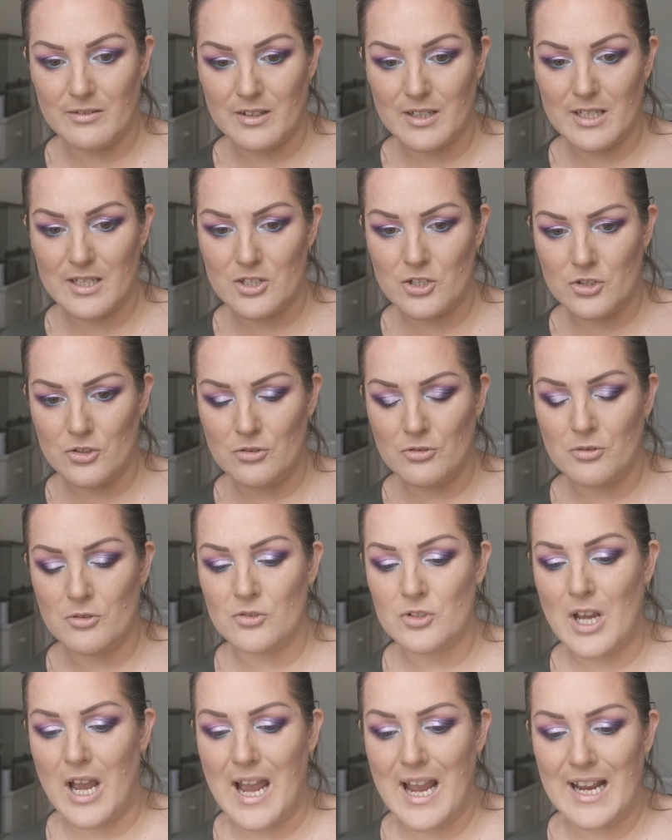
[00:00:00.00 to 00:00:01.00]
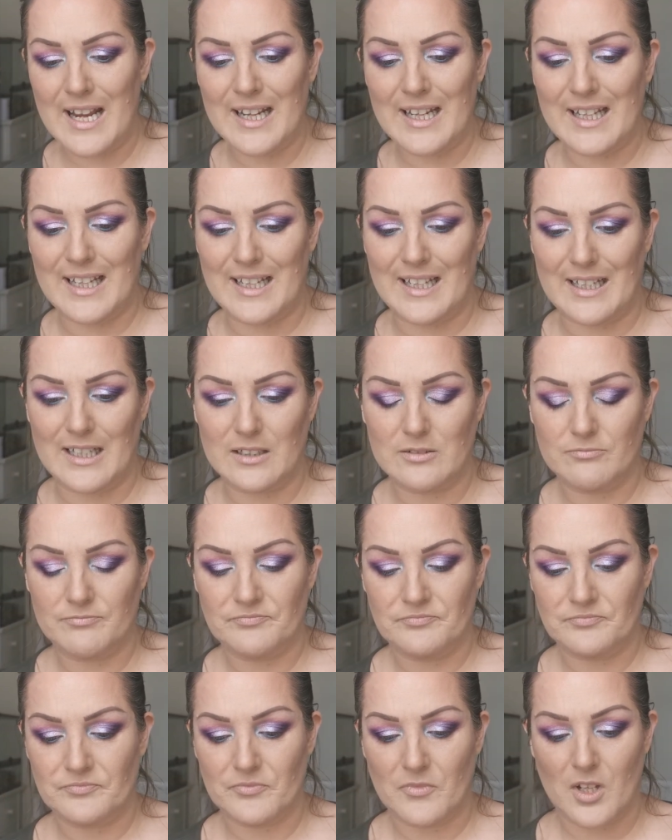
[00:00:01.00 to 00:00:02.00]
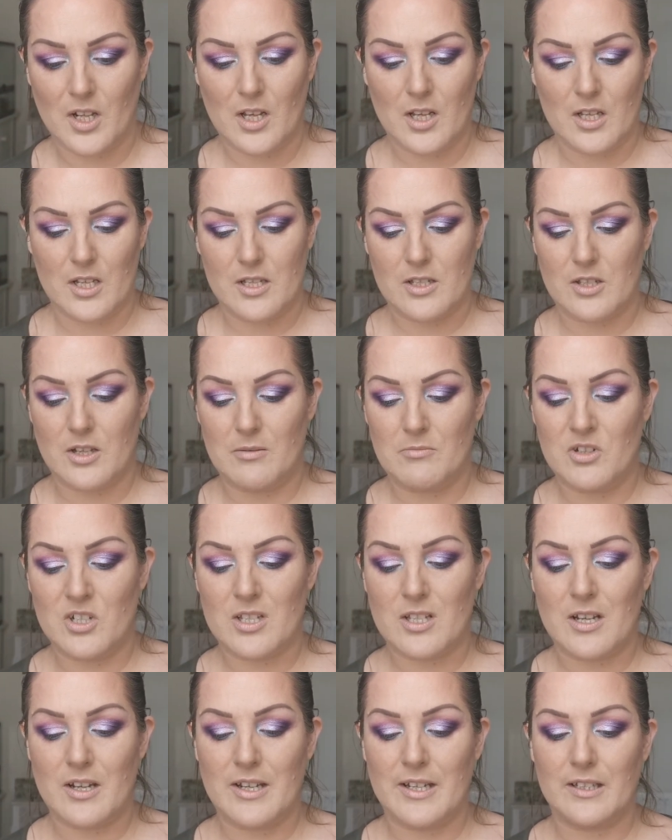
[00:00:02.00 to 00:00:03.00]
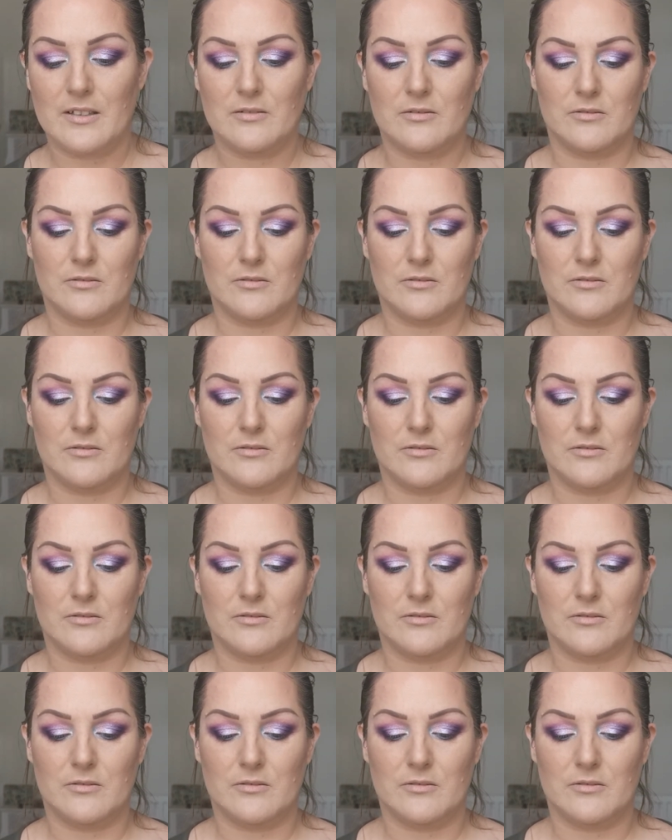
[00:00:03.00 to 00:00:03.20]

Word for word: That's too tiny. So I'm just going...